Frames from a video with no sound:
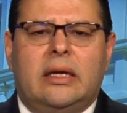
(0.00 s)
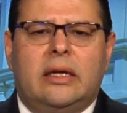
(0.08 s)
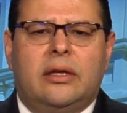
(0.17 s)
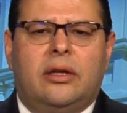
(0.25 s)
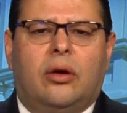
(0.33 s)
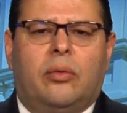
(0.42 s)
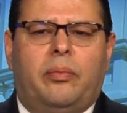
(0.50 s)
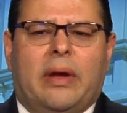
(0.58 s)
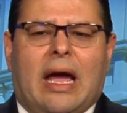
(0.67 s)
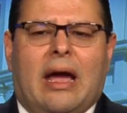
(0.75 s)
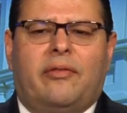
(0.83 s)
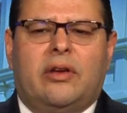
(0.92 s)
you know,
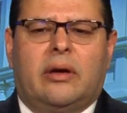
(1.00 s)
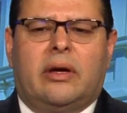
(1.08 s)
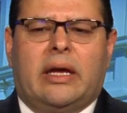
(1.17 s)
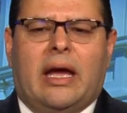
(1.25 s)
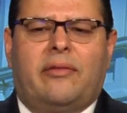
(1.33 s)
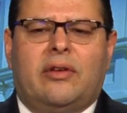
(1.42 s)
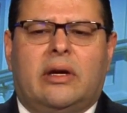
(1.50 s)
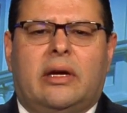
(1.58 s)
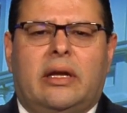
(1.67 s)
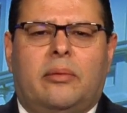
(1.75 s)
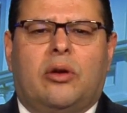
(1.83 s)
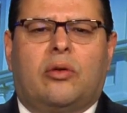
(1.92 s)
having a
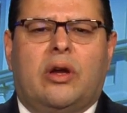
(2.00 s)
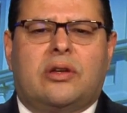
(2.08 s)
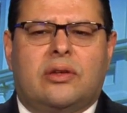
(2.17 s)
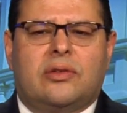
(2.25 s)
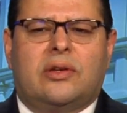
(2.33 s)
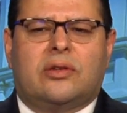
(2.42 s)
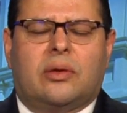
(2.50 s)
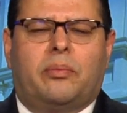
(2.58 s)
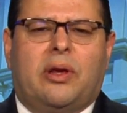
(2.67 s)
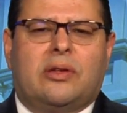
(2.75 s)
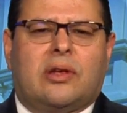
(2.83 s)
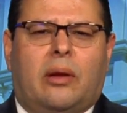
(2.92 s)
immigration system
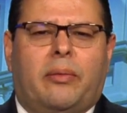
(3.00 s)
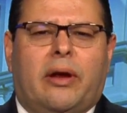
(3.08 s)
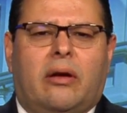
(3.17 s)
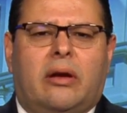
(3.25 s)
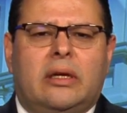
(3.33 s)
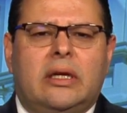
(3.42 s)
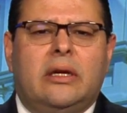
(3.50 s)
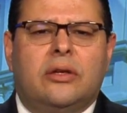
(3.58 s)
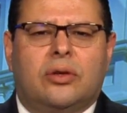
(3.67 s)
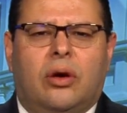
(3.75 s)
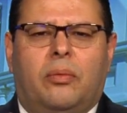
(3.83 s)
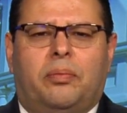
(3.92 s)
based on merit.
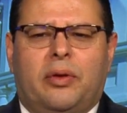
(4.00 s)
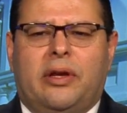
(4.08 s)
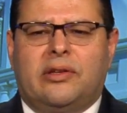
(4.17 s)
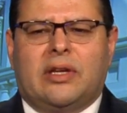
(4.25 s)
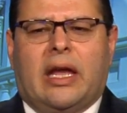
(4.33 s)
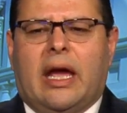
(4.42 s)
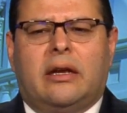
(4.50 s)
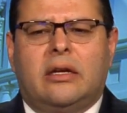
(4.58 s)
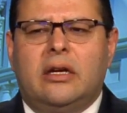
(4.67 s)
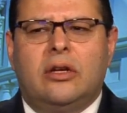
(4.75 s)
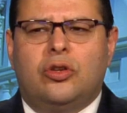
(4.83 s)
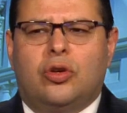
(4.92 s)
So please, again,
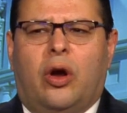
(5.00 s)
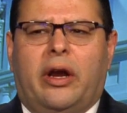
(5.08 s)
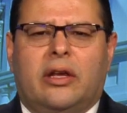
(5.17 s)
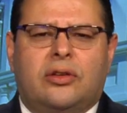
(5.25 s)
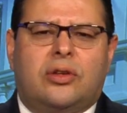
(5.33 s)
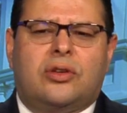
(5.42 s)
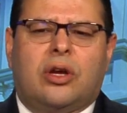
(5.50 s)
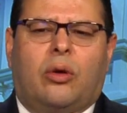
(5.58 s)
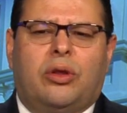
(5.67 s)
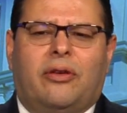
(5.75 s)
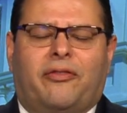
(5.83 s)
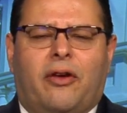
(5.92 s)
join us, share with
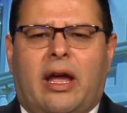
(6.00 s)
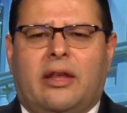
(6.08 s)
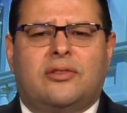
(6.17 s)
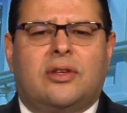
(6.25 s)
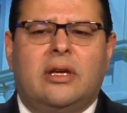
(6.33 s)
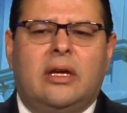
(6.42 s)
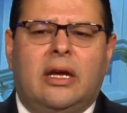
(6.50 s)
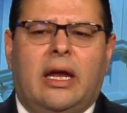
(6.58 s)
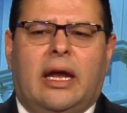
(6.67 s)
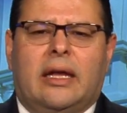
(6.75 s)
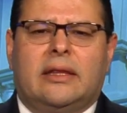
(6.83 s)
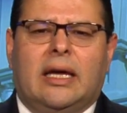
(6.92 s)
your friends,
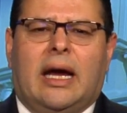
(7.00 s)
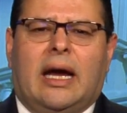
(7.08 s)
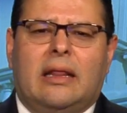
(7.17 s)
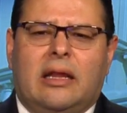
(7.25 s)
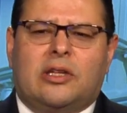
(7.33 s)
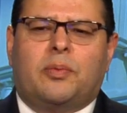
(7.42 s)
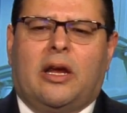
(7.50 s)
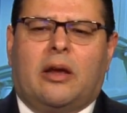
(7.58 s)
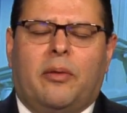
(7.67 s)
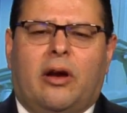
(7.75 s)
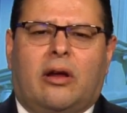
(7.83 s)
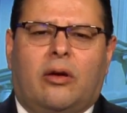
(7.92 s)
and let's make
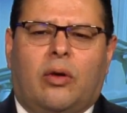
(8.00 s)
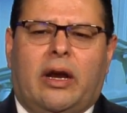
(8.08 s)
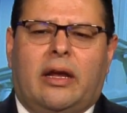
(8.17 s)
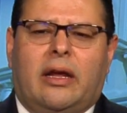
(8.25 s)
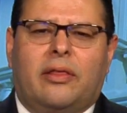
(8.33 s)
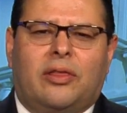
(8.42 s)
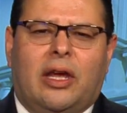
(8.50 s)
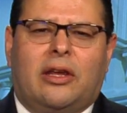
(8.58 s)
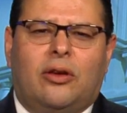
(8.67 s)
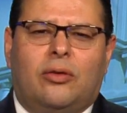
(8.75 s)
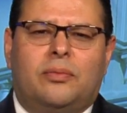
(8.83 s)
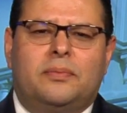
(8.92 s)
America great again. Thank you.